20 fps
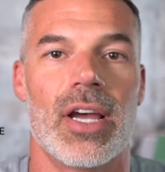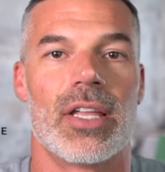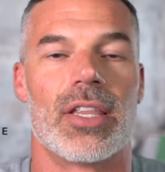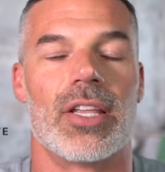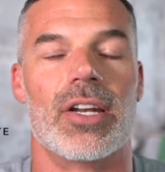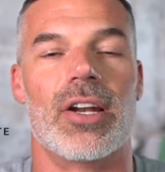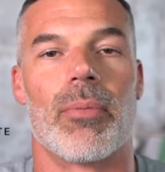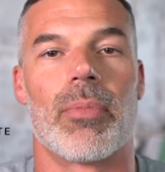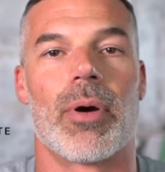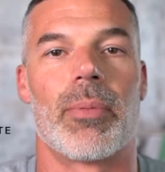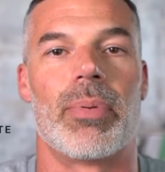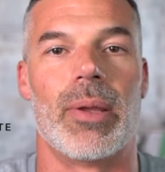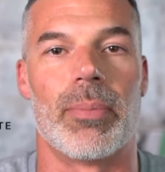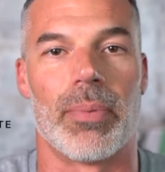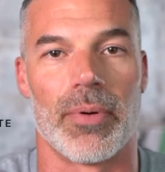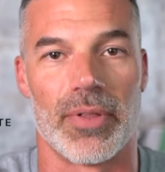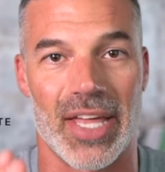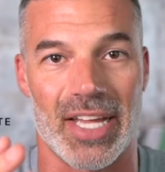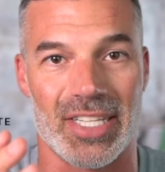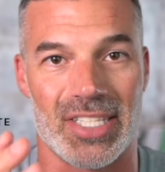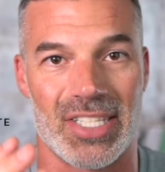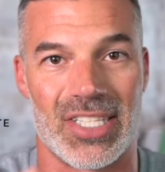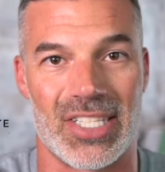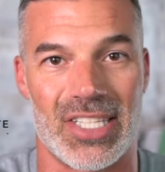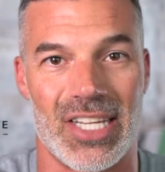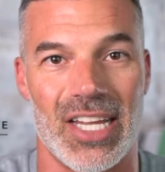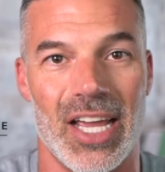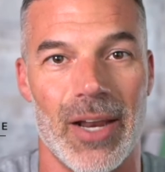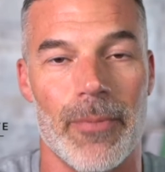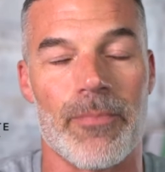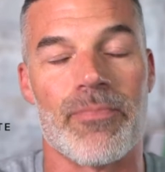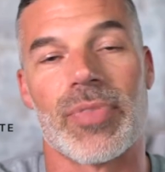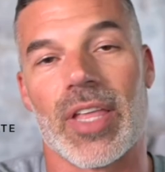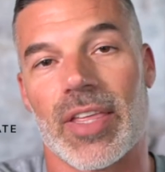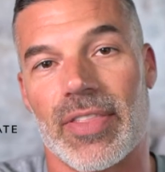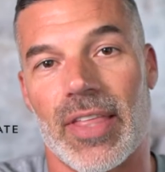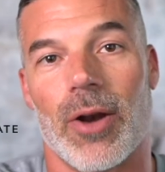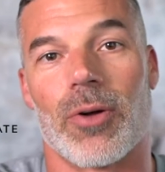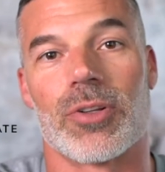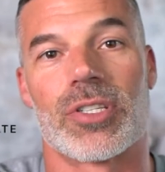the number of people that see it,
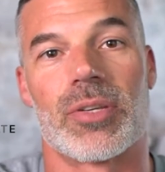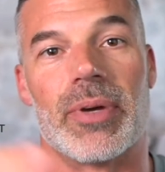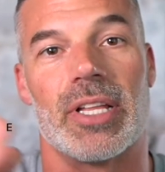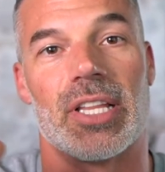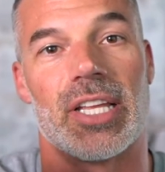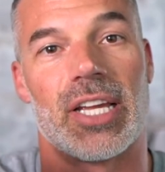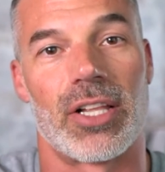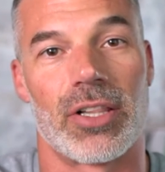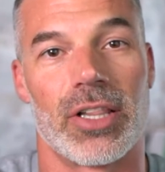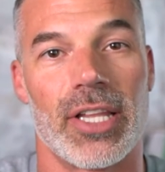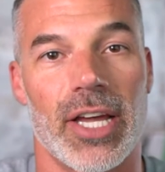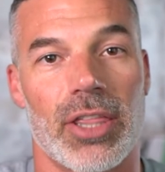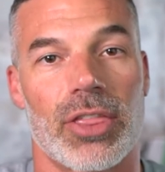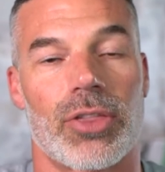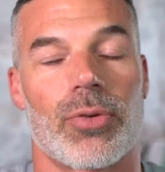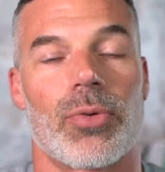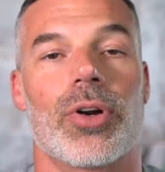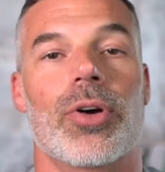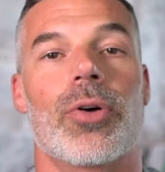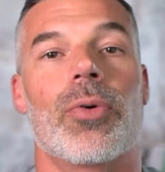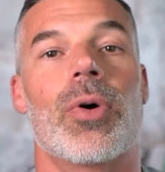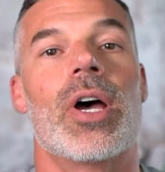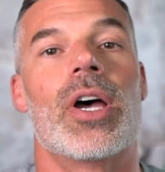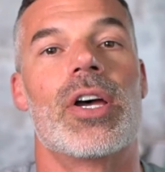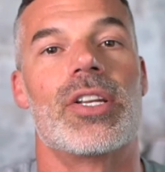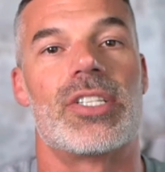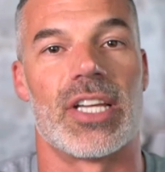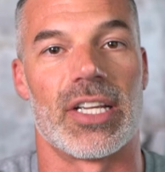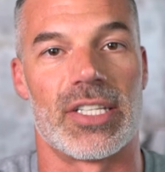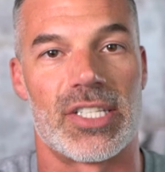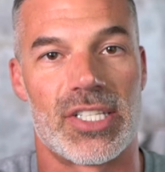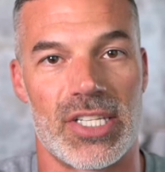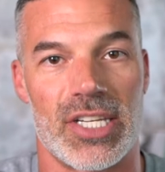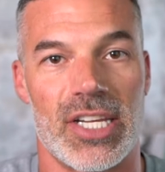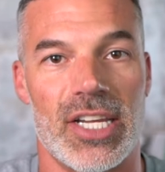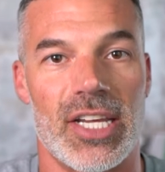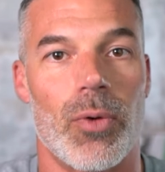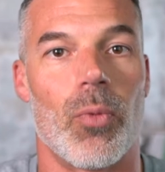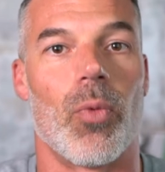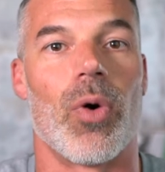that ultimately click through to
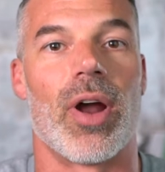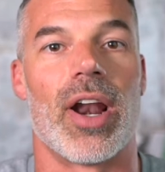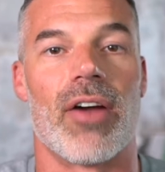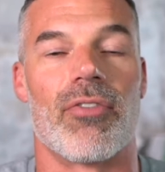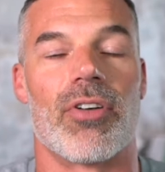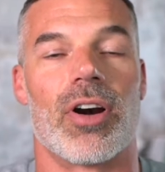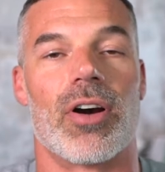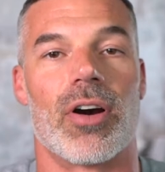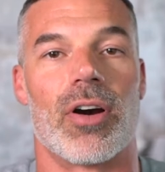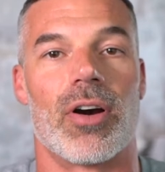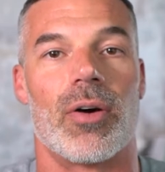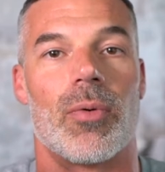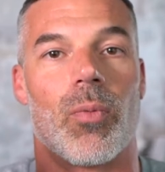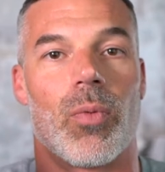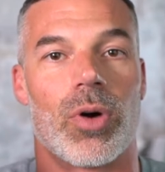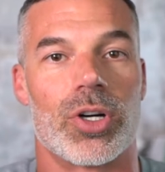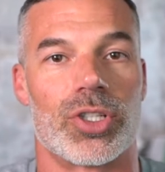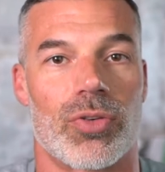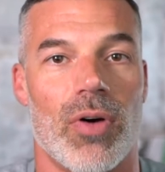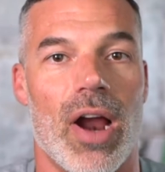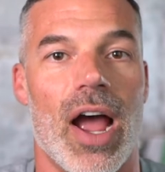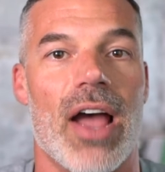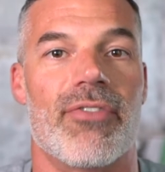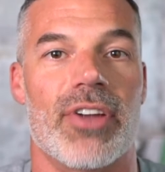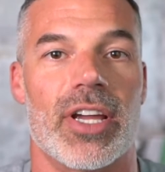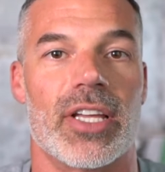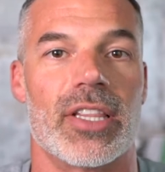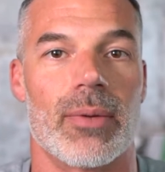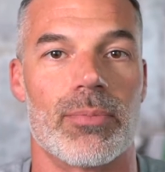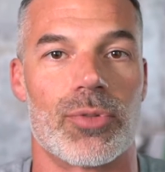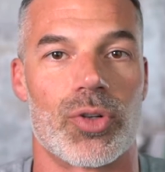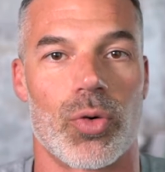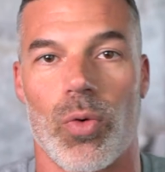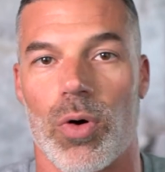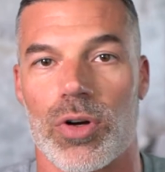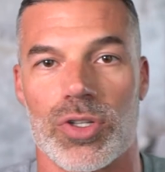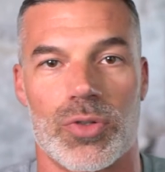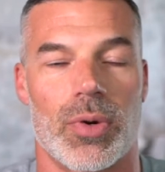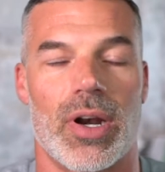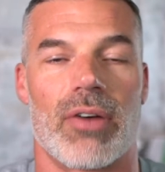see whatever we're driving them
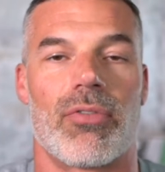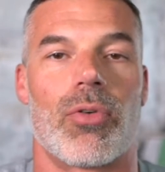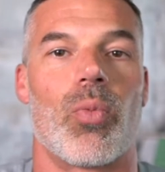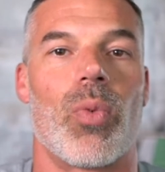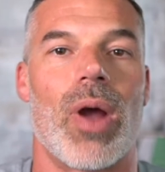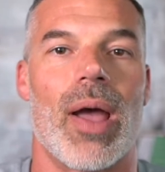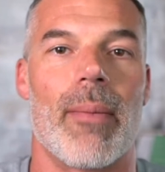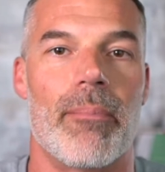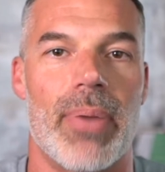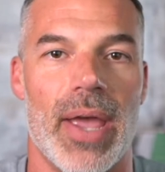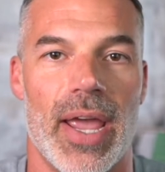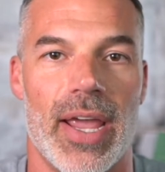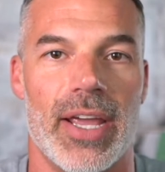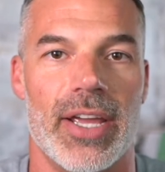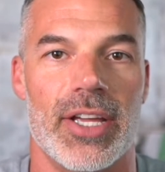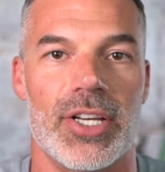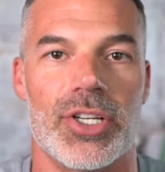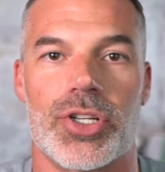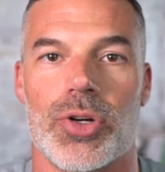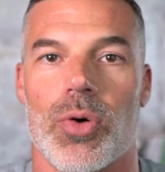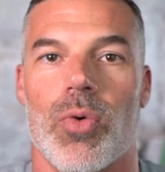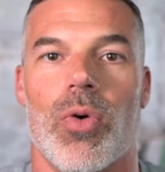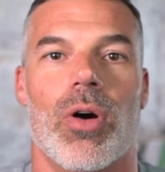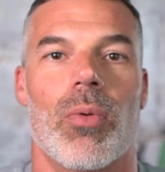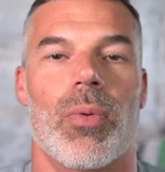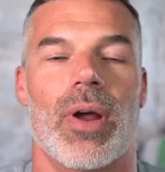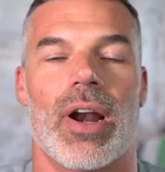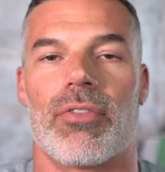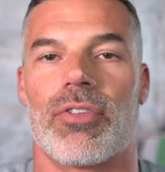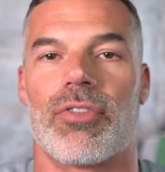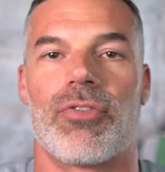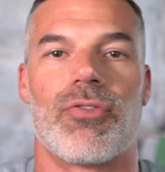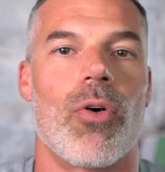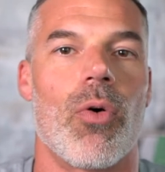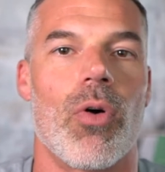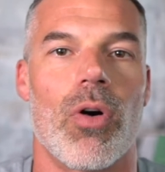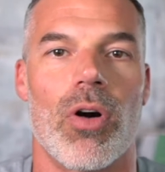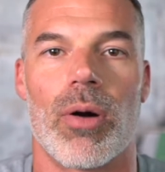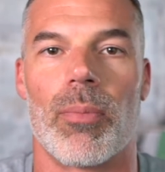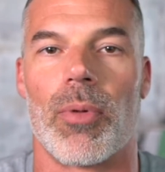towards, whatever web page or whatever
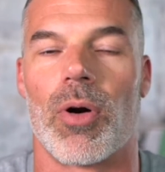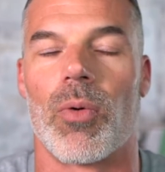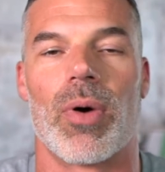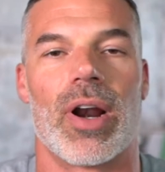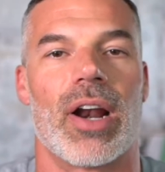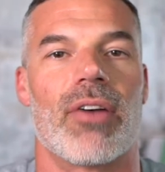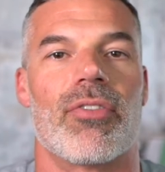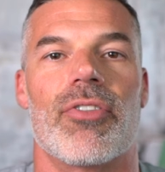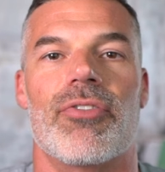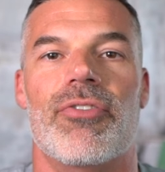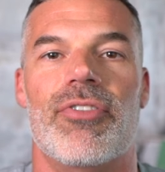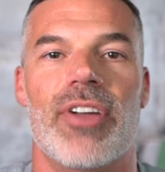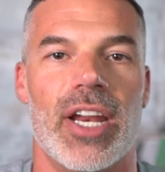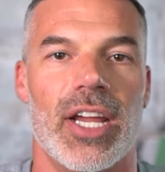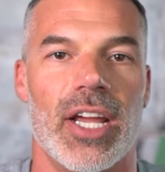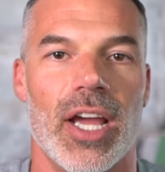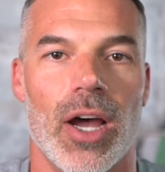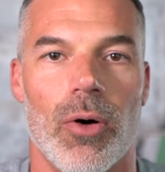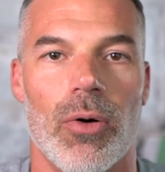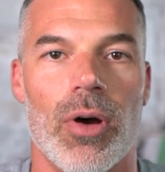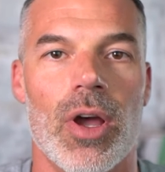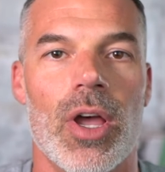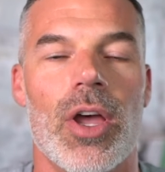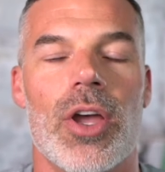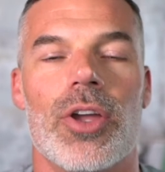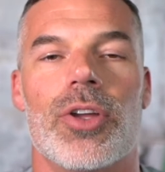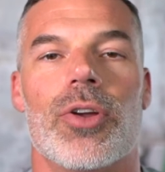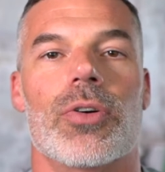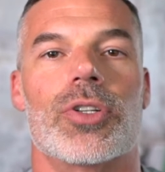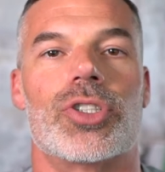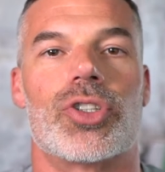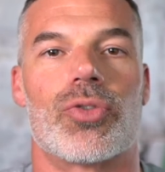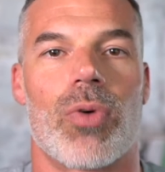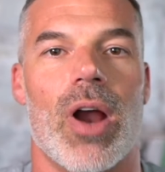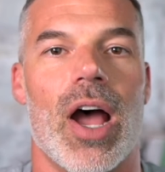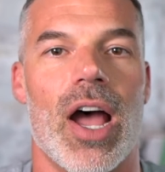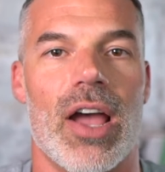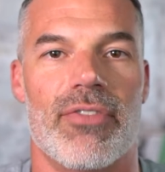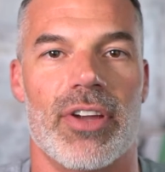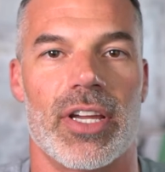form or whatever video you're
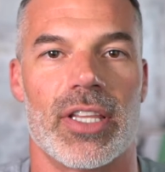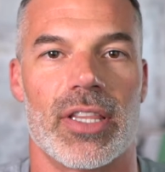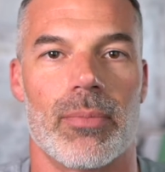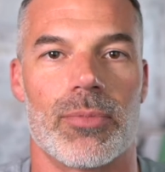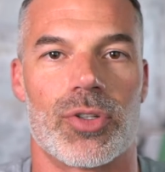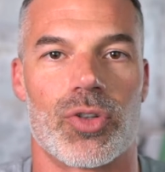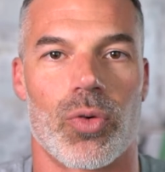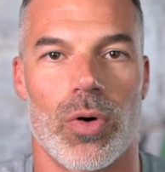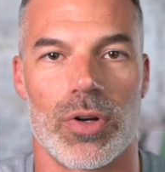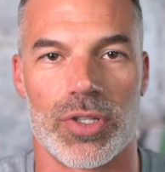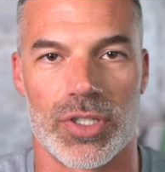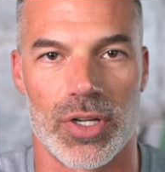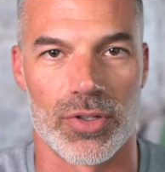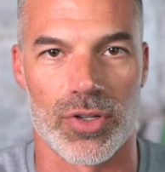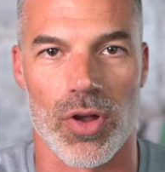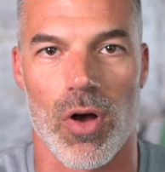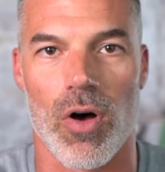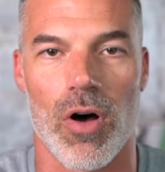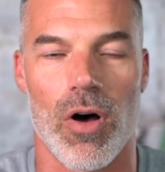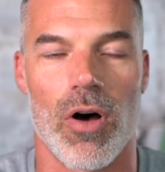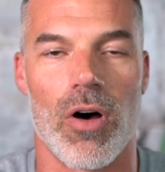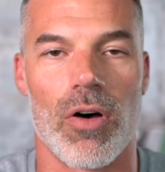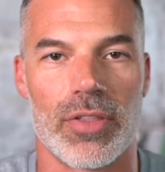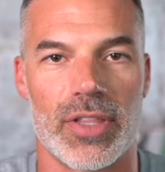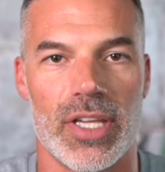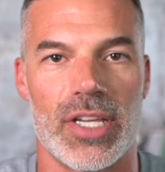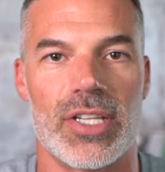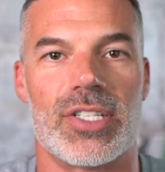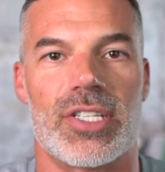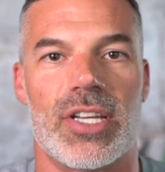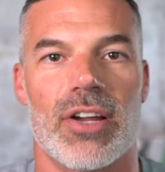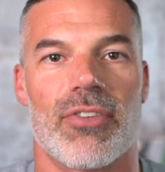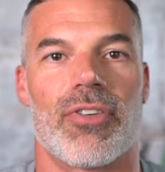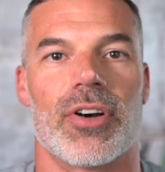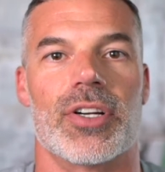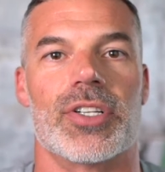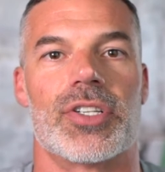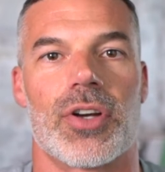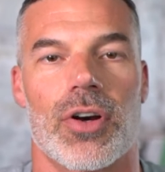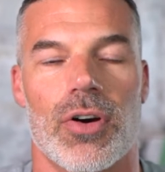driving them towards. There's all these
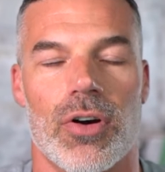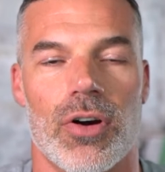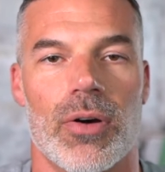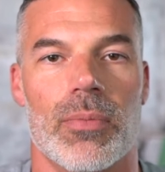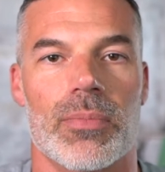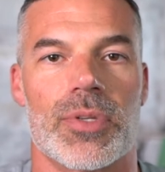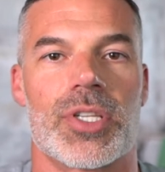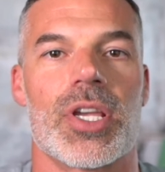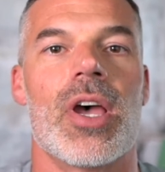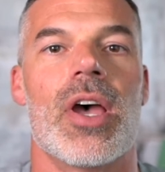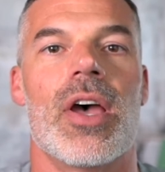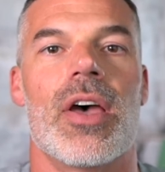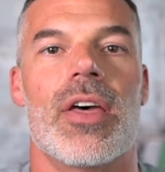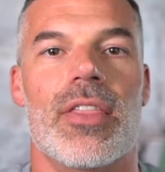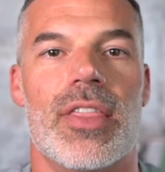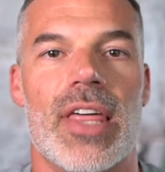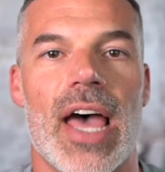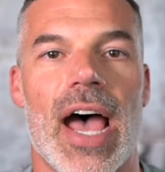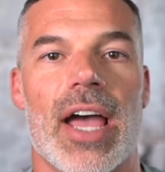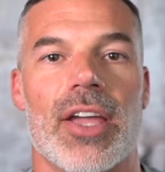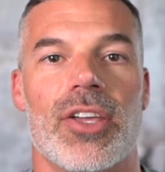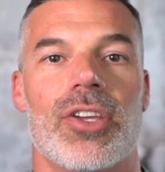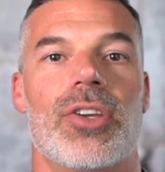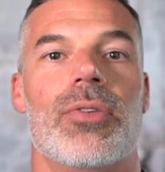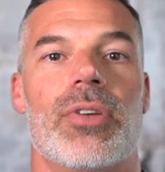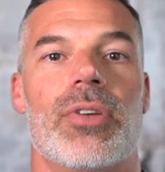different terms that you